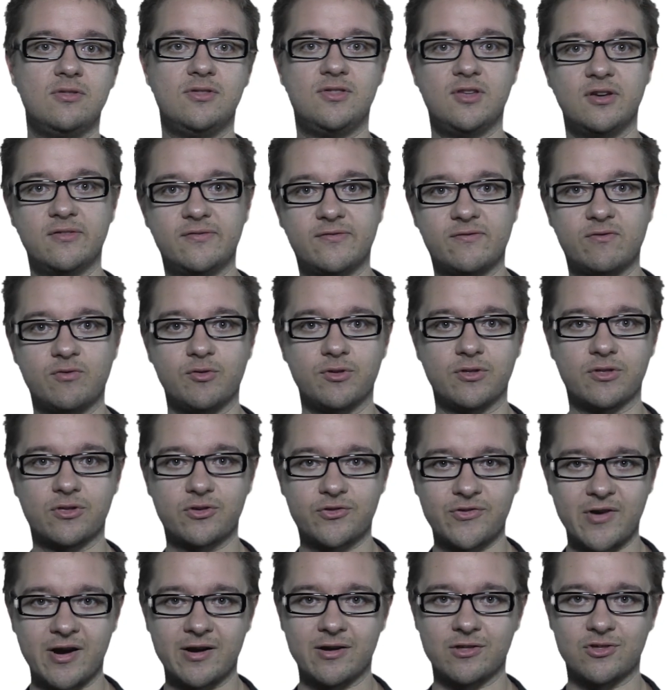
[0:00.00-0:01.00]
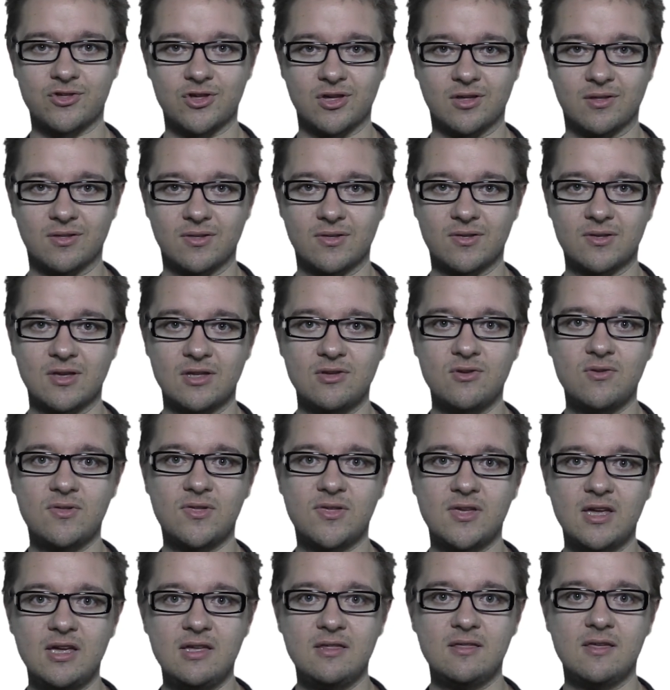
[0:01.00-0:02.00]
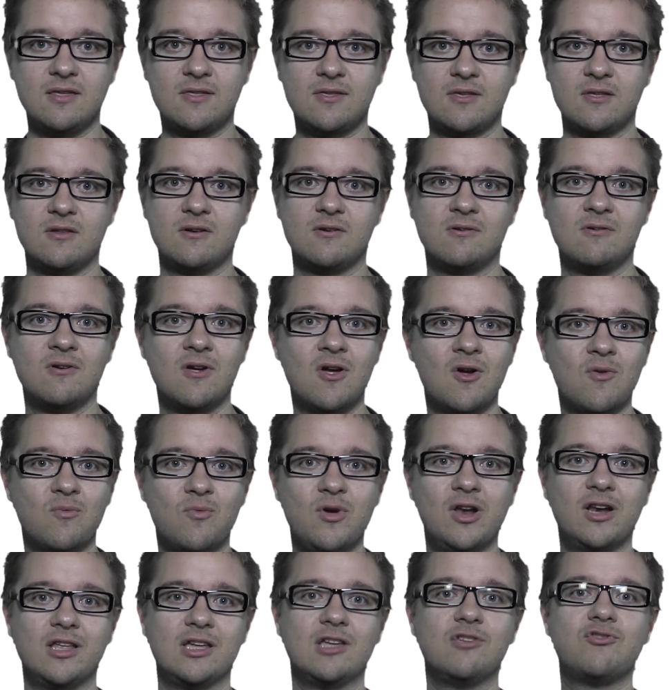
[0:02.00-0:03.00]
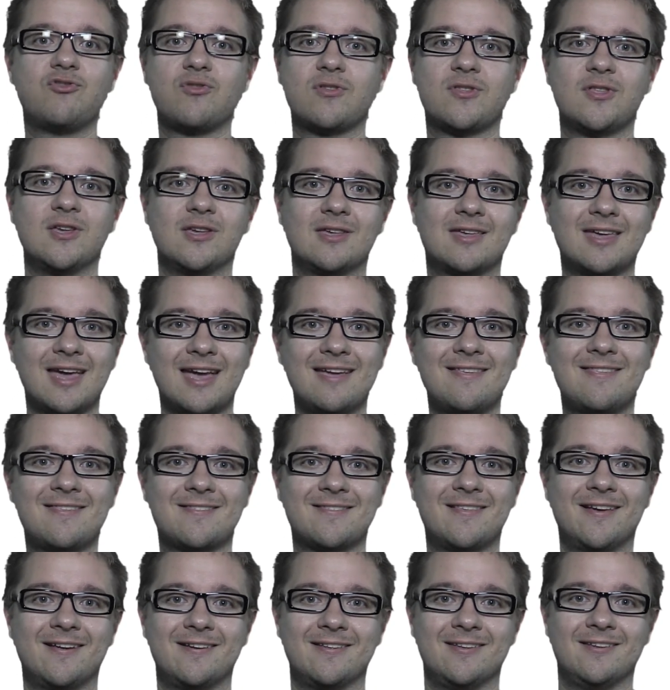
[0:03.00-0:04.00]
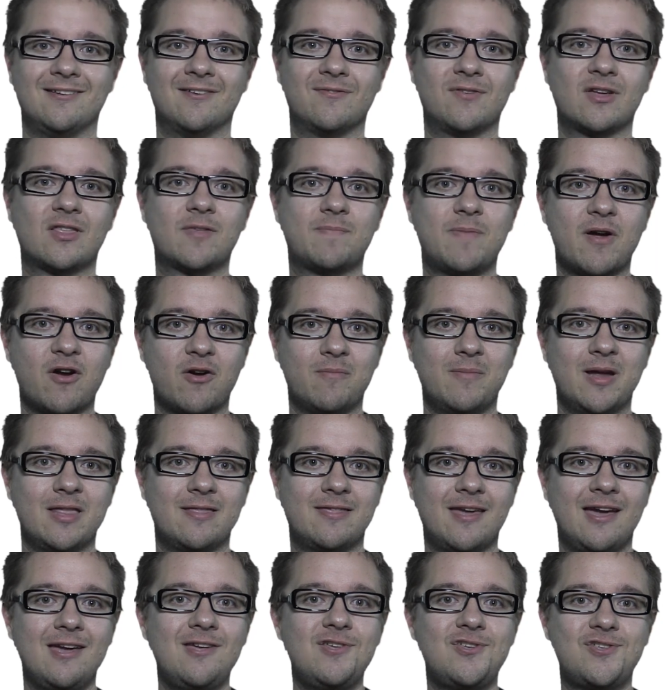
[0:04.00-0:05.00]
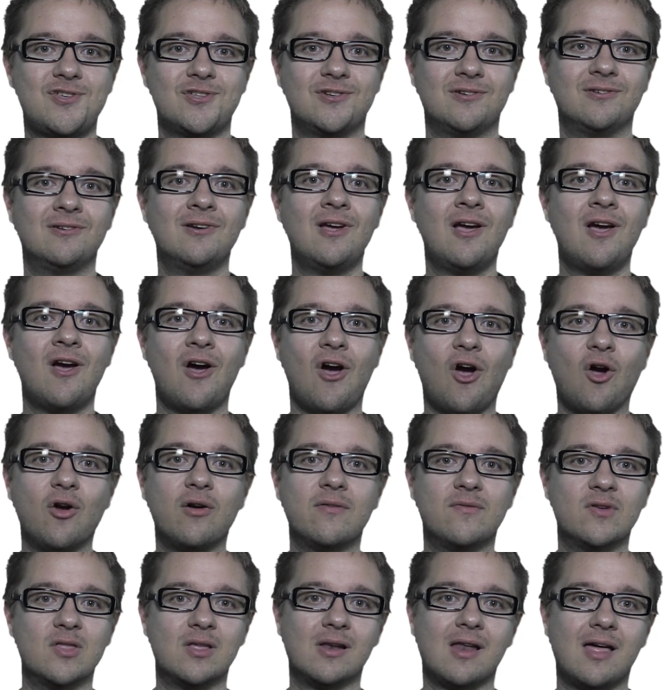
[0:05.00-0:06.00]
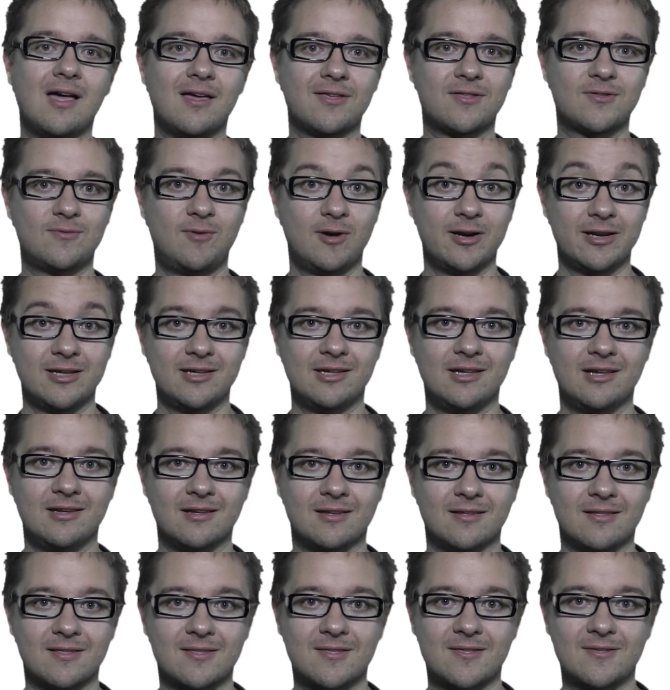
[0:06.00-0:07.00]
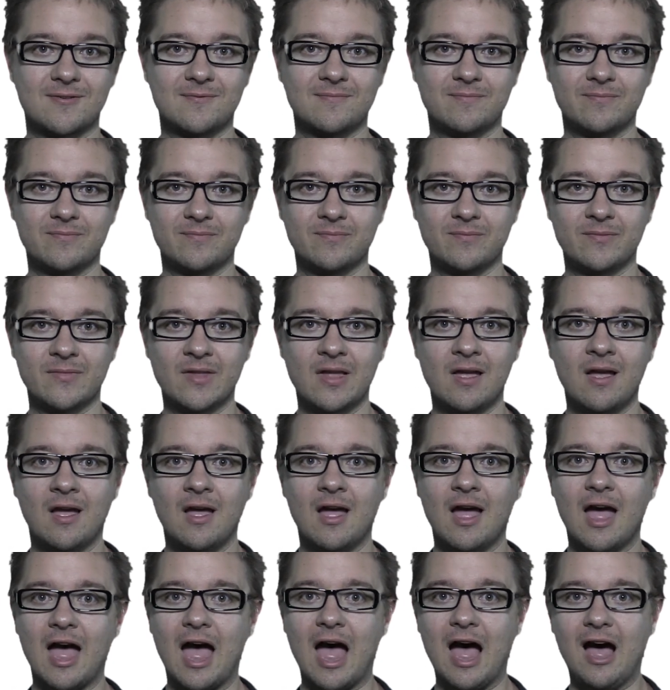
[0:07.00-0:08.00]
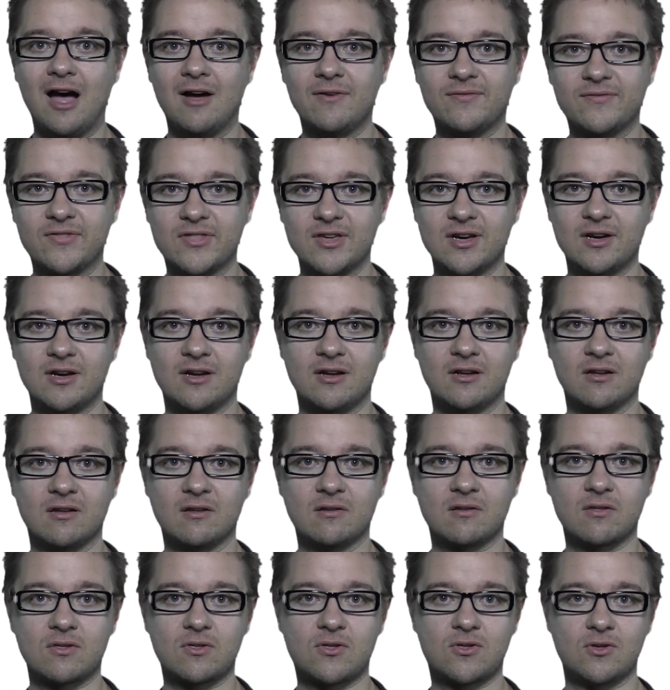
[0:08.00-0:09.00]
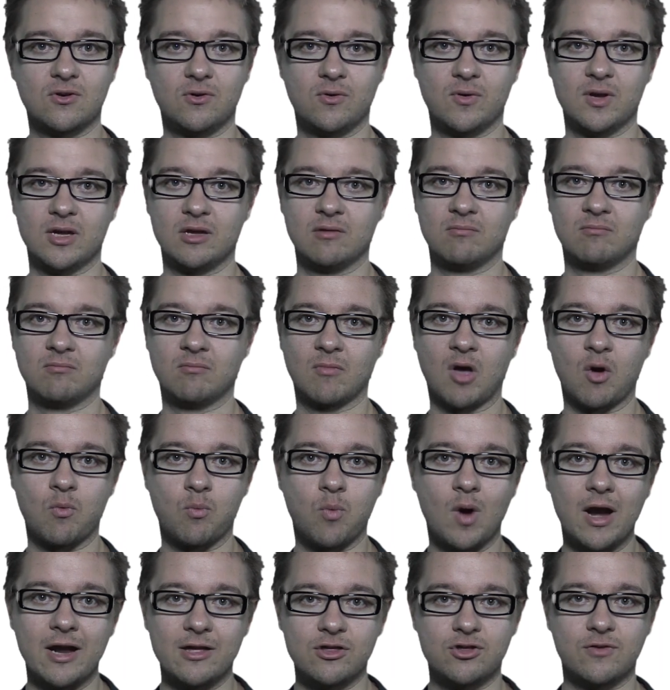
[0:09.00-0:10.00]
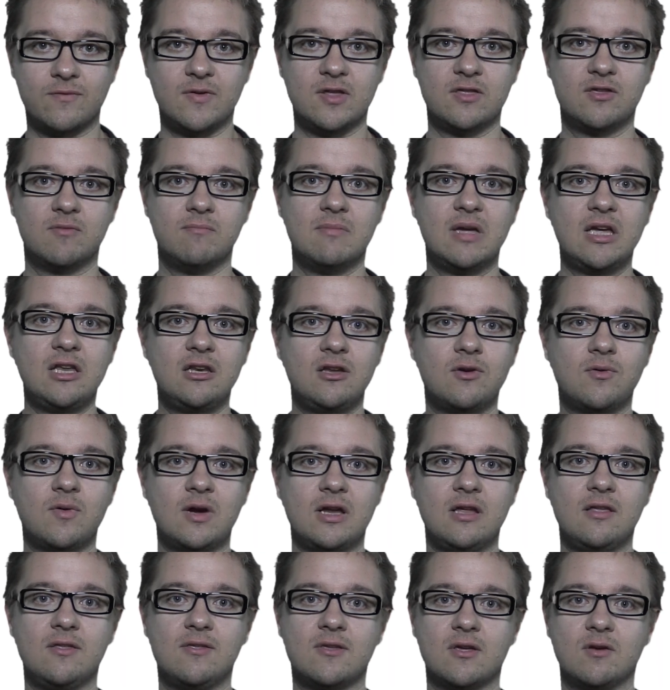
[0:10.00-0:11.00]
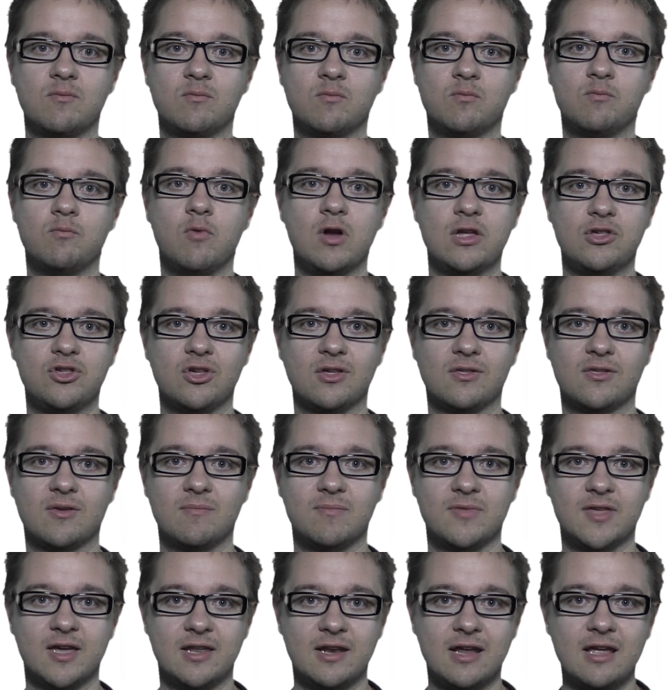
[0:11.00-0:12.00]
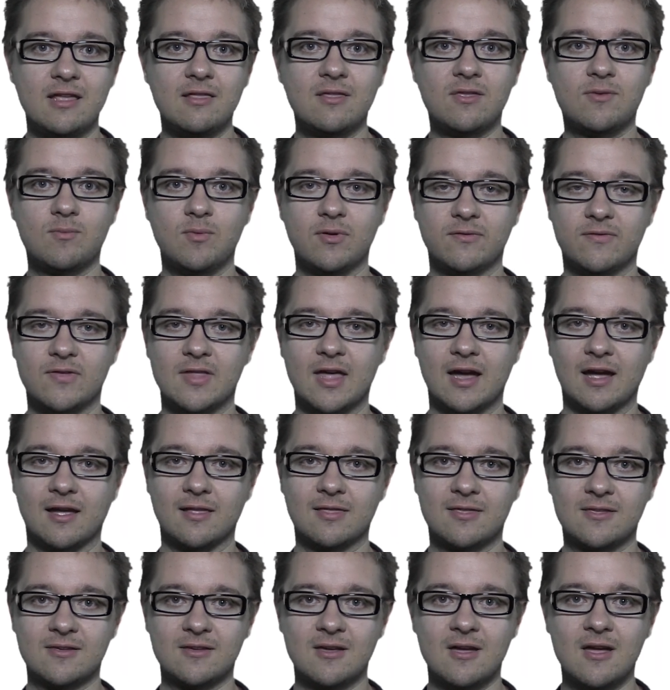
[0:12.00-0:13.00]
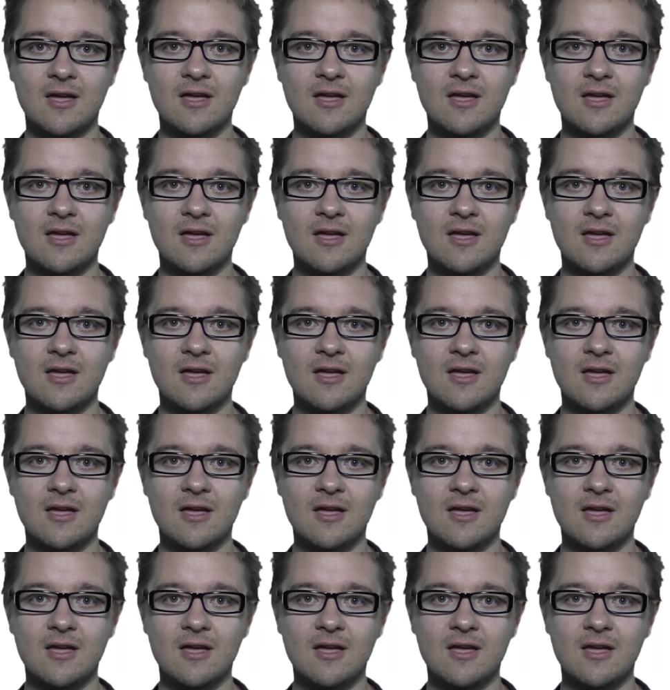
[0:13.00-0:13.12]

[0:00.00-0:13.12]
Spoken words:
different strategies. And you see this in a really interesting case study of experimentation over the last 20 years. After suing a range of intermediaries and reaching some dead ends with that,